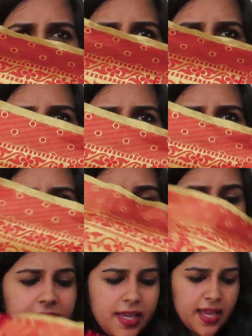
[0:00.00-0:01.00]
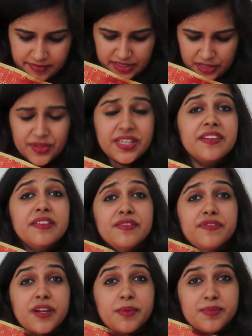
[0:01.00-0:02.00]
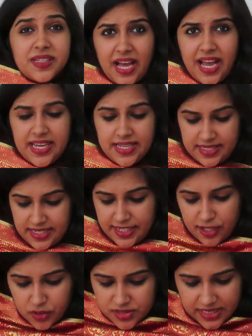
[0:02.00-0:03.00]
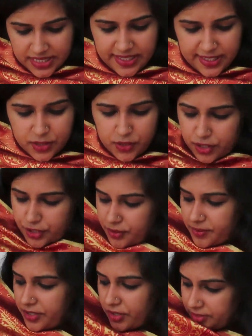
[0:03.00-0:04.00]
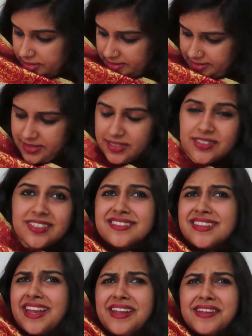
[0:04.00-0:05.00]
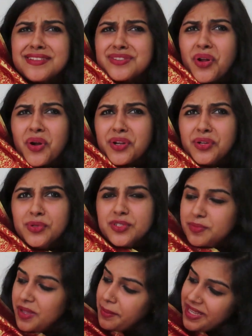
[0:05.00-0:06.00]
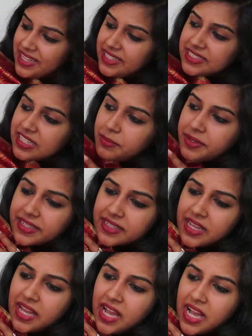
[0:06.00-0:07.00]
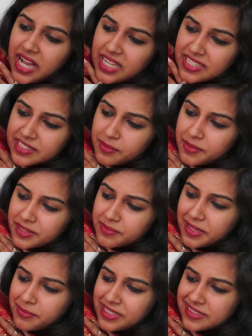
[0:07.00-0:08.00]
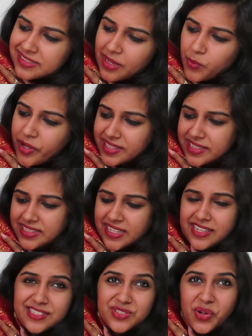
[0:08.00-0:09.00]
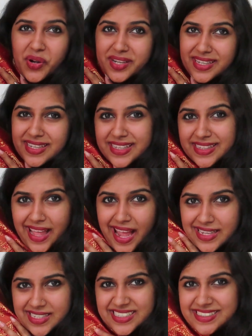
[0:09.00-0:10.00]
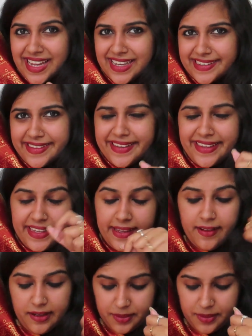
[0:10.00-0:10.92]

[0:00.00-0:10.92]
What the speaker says: at the finishing. Now even from behind, it looks really good, to be honest. The thread is not loose, maybe a little bit maybe somewhere the thread is not really that tightly